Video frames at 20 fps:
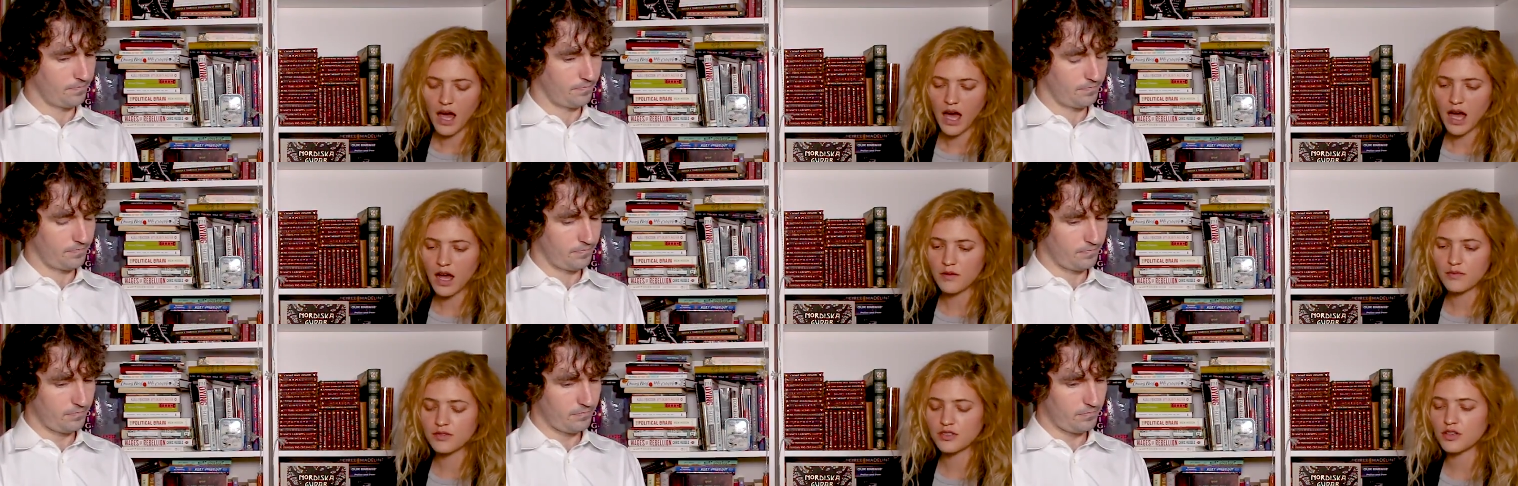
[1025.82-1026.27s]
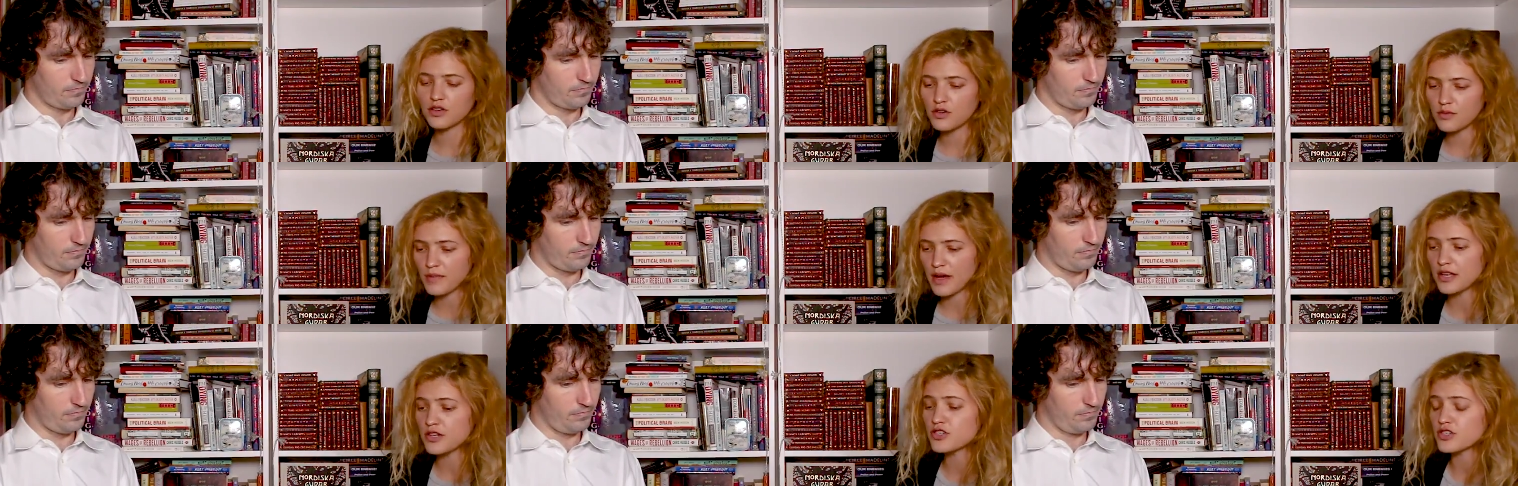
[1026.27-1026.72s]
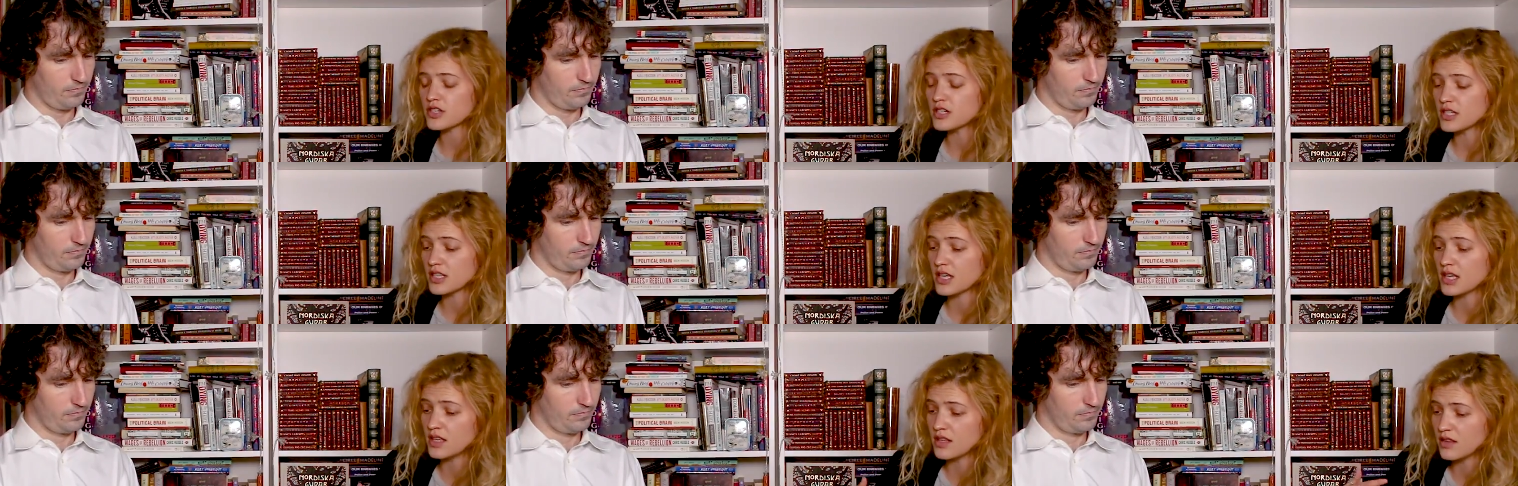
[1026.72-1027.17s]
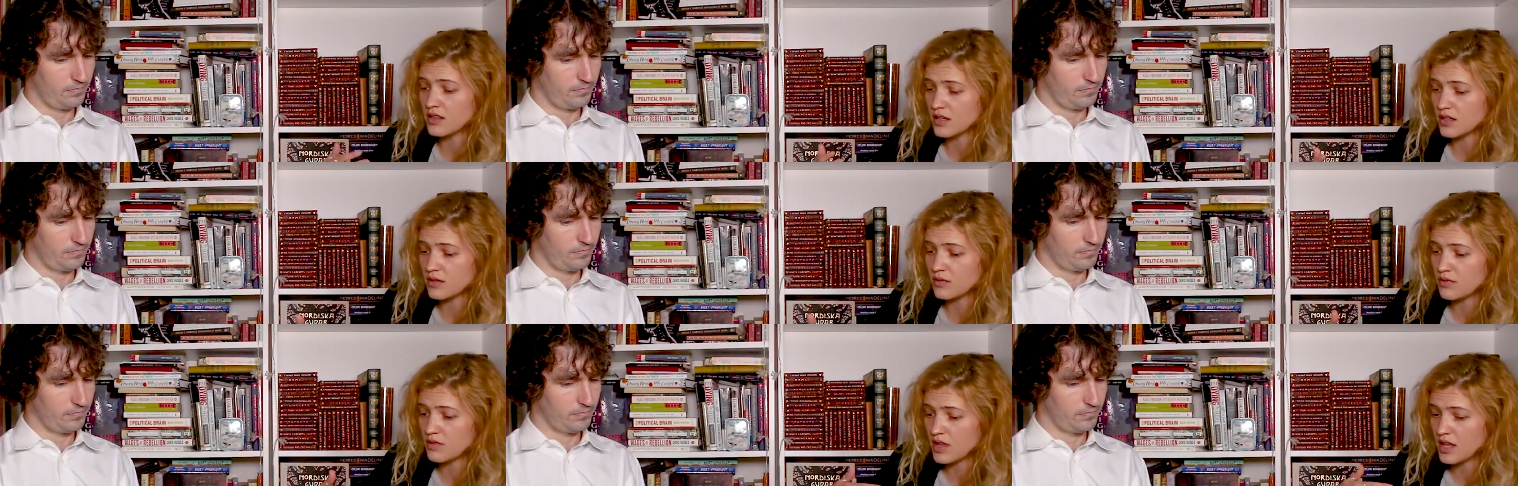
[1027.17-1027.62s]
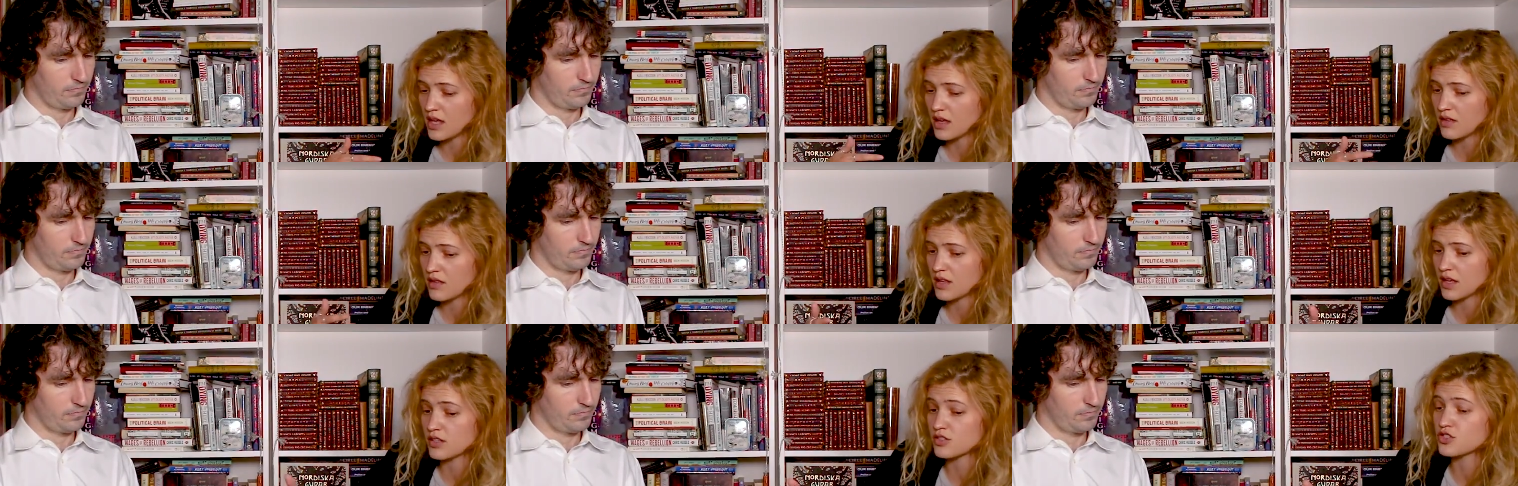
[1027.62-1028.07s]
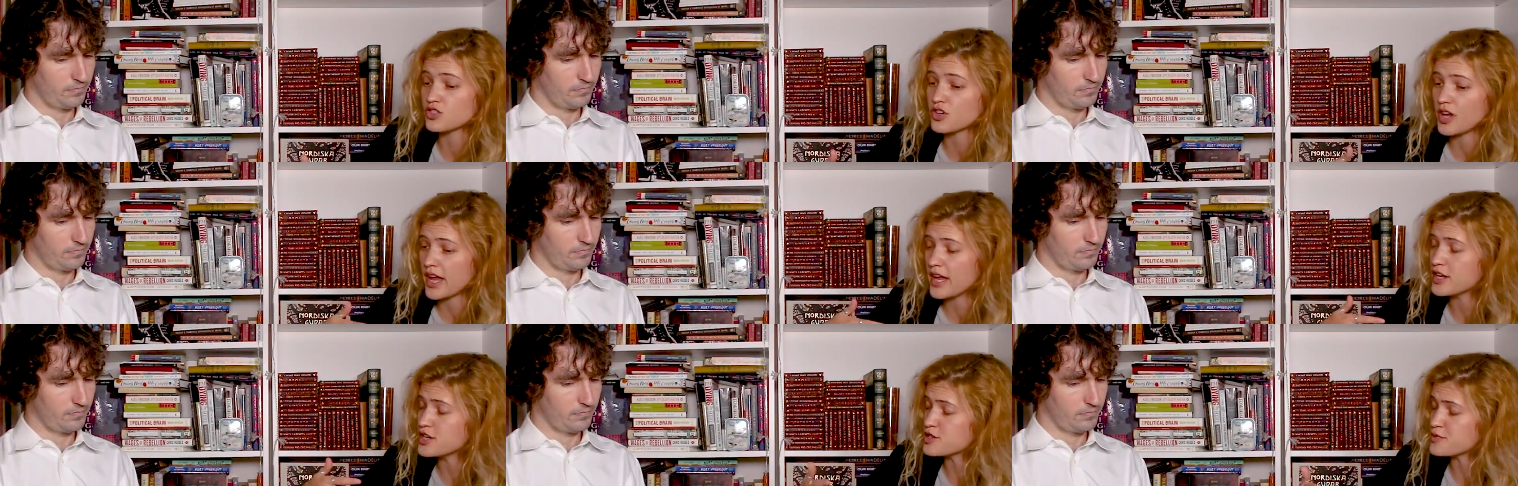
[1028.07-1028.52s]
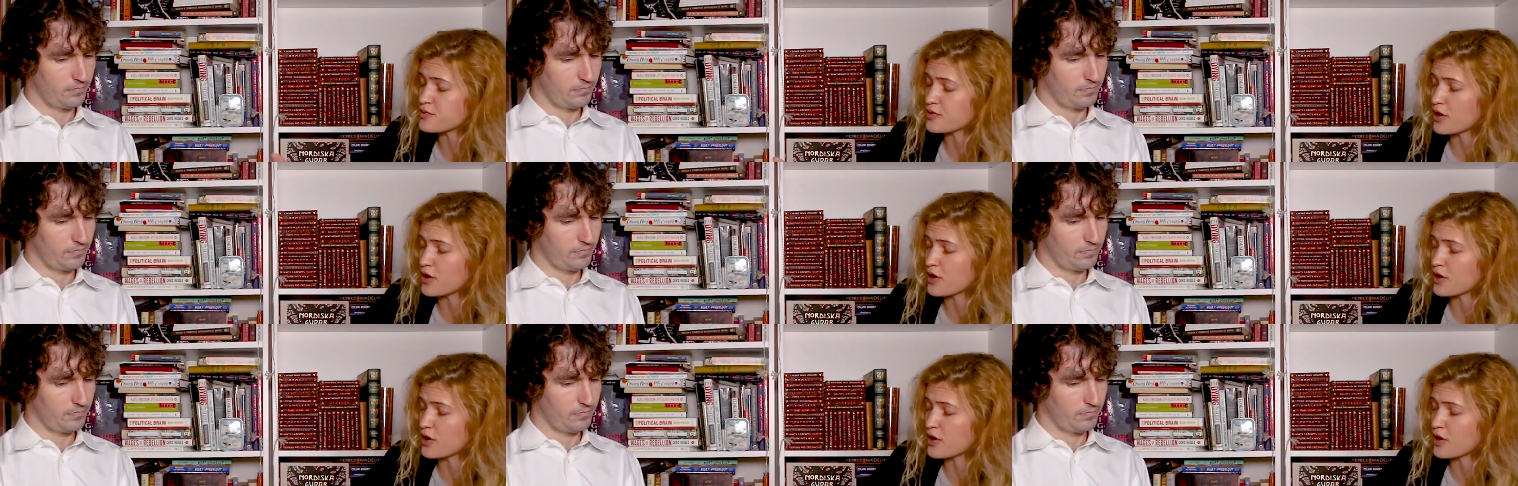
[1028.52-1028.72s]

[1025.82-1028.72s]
Speaker 1: Um, so you mentioned the, the, the the exchange